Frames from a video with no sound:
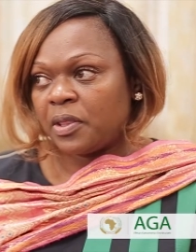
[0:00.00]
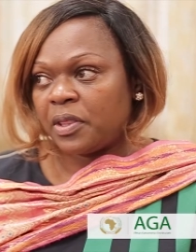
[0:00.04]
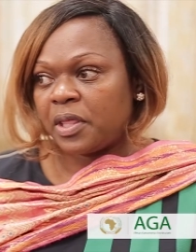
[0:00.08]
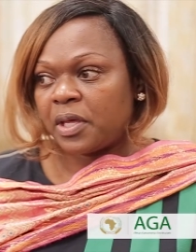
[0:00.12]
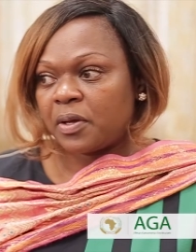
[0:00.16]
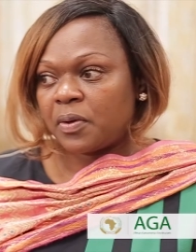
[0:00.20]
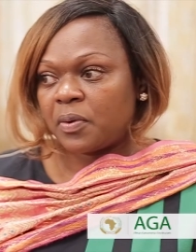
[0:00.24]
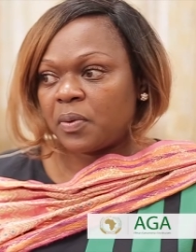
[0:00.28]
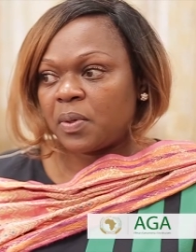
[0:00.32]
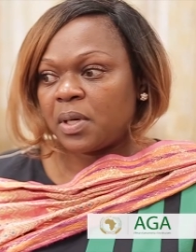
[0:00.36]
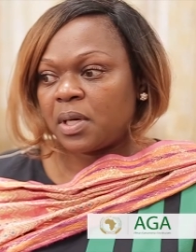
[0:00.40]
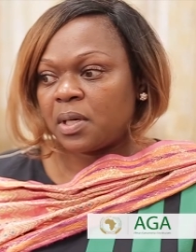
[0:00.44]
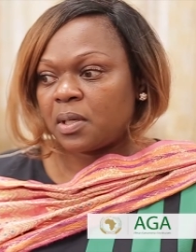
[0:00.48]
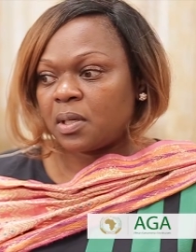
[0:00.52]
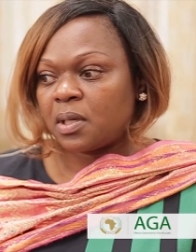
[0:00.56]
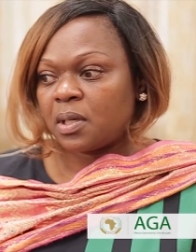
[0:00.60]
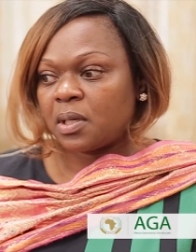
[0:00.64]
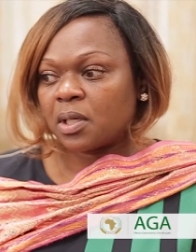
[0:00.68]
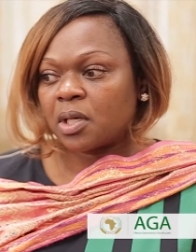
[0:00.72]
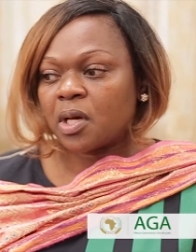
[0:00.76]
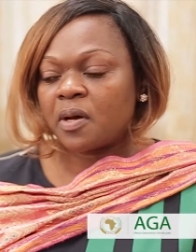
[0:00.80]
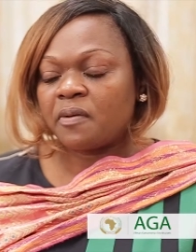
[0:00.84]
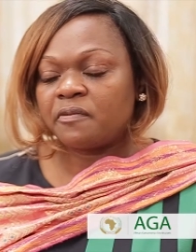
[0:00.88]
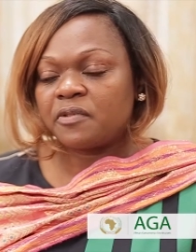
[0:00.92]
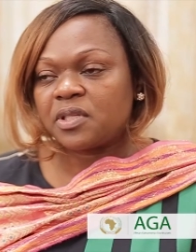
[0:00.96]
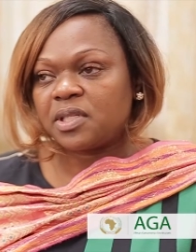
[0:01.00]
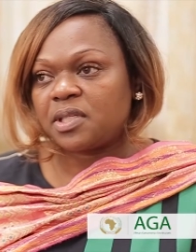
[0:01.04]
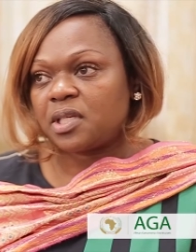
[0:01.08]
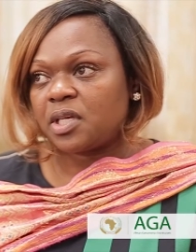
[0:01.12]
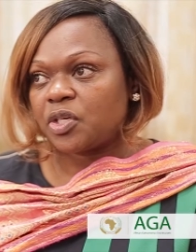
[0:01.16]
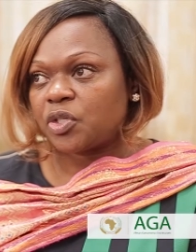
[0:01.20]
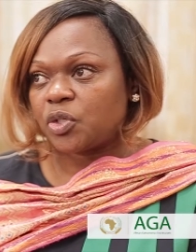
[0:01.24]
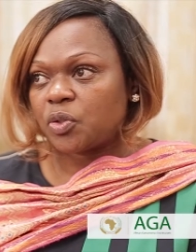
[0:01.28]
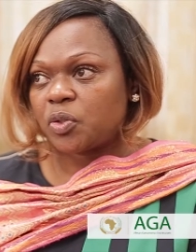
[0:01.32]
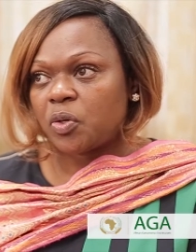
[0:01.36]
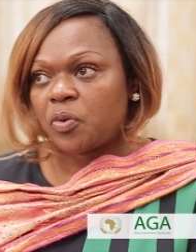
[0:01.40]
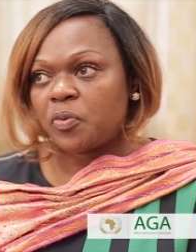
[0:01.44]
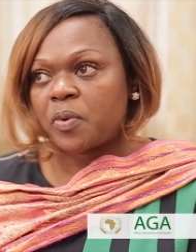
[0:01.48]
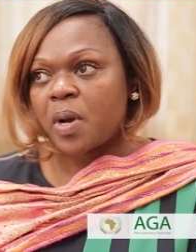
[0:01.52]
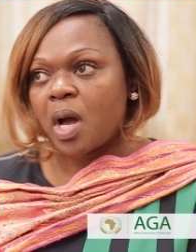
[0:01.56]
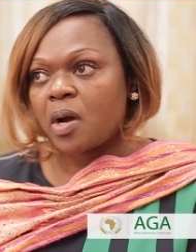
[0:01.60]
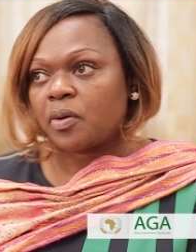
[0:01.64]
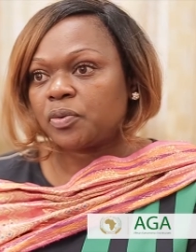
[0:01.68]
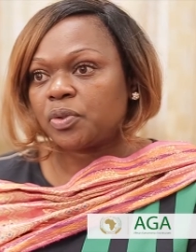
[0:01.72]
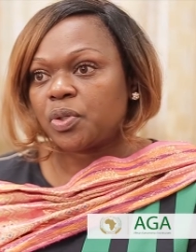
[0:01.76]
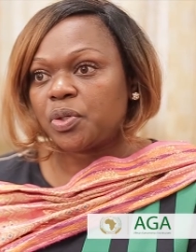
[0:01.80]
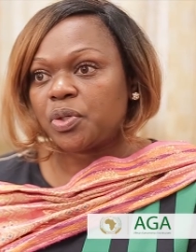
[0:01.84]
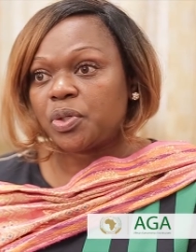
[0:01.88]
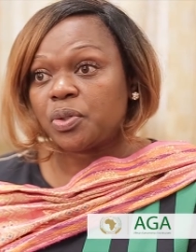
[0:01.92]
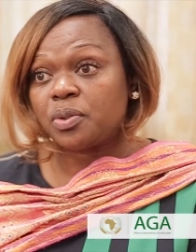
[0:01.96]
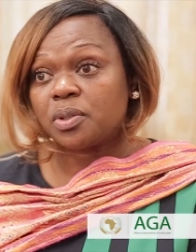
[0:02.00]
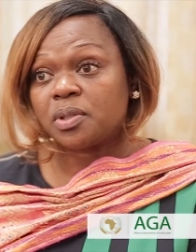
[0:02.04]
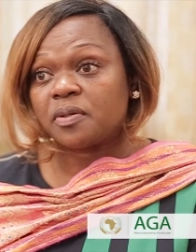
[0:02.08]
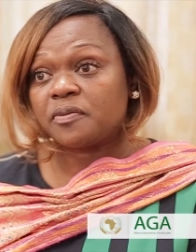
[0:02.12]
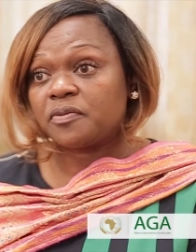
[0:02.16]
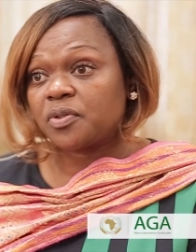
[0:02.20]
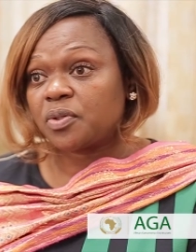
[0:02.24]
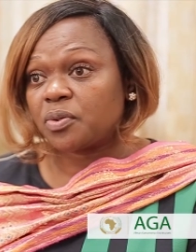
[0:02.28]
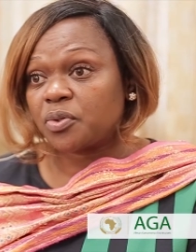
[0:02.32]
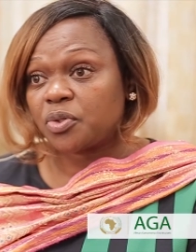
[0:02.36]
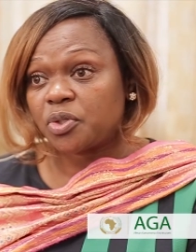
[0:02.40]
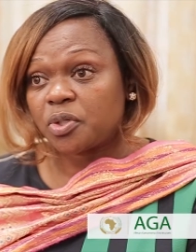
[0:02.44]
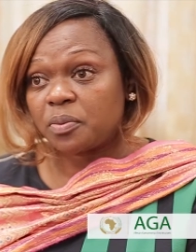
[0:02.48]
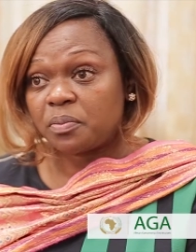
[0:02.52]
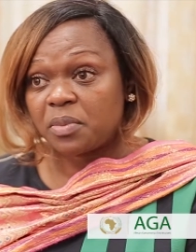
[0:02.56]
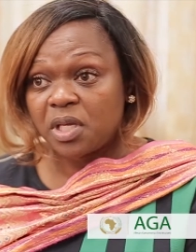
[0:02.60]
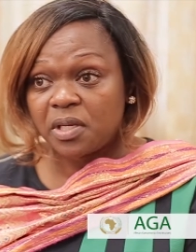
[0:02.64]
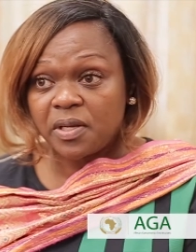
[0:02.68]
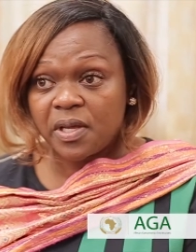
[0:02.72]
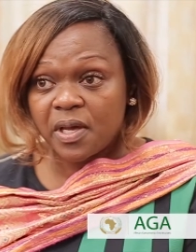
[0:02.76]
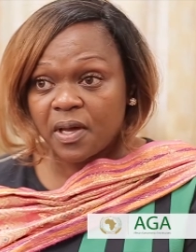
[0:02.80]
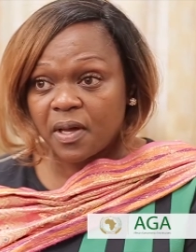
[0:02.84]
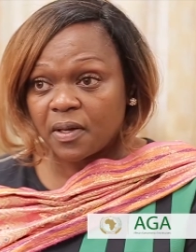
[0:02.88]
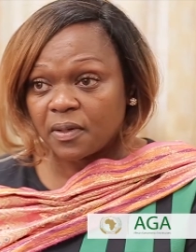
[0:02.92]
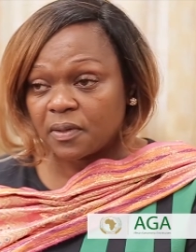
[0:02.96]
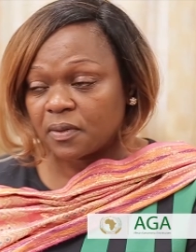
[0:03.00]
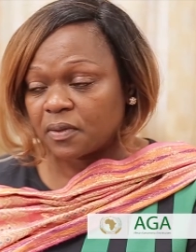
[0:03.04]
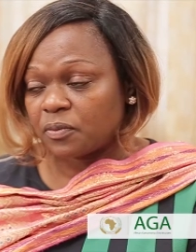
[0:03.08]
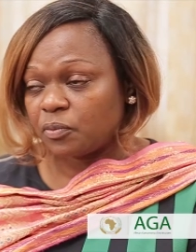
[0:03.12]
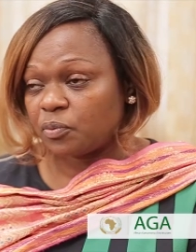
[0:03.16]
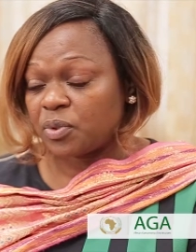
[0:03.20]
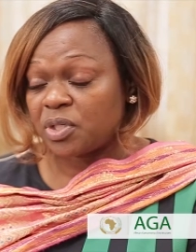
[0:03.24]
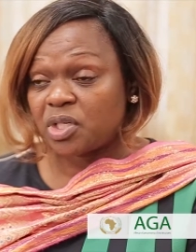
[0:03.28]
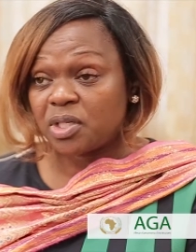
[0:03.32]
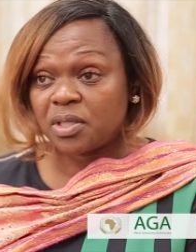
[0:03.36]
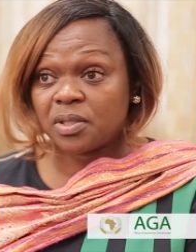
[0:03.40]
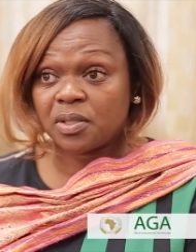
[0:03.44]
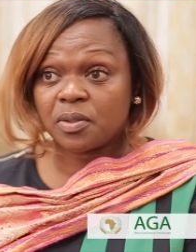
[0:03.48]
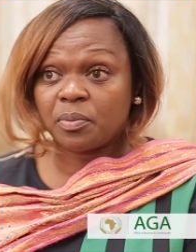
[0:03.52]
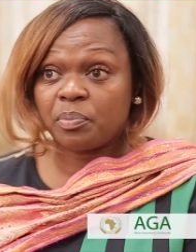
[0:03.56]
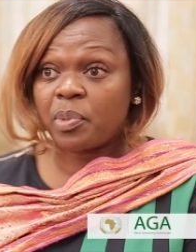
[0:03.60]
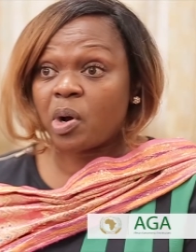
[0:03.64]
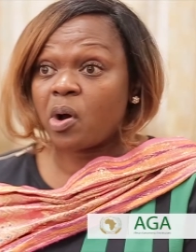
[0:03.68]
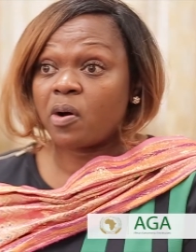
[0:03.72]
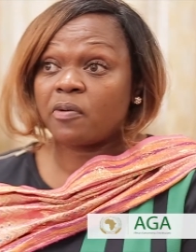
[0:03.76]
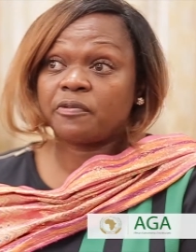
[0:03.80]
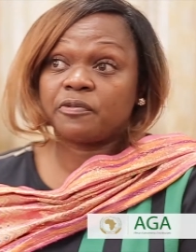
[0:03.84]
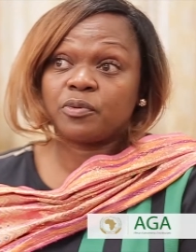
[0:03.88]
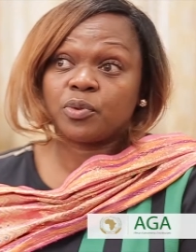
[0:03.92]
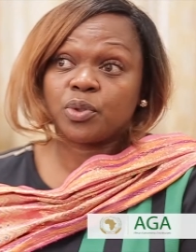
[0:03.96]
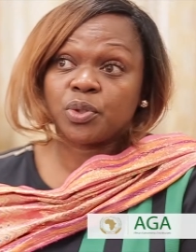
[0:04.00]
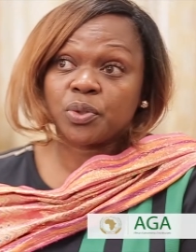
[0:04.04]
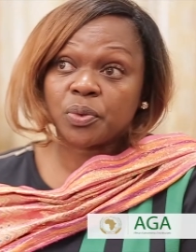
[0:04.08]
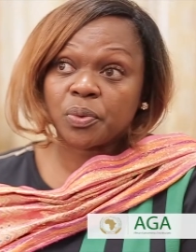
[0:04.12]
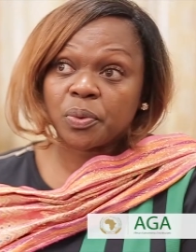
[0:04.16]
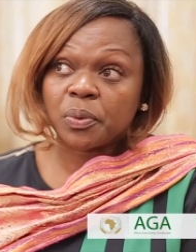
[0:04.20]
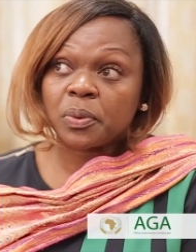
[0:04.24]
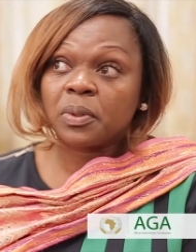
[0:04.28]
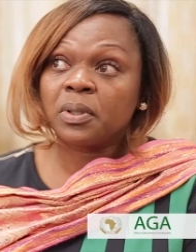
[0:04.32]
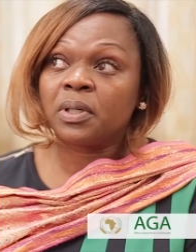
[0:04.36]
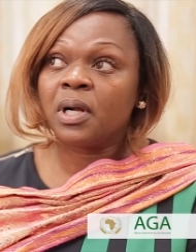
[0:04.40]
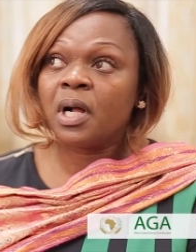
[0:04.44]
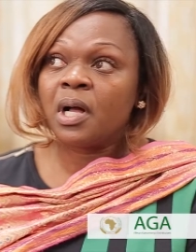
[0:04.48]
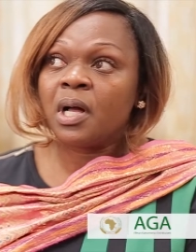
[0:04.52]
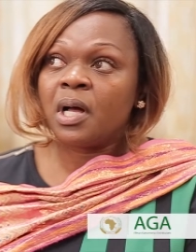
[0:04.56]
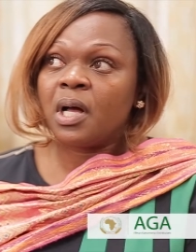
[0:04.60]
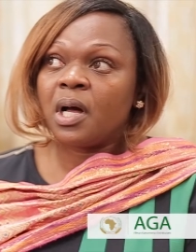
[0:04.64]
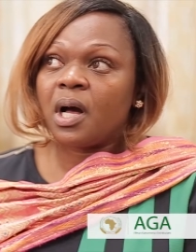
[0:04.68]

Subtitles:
There were conversation around the use of social media, which is a powerful tool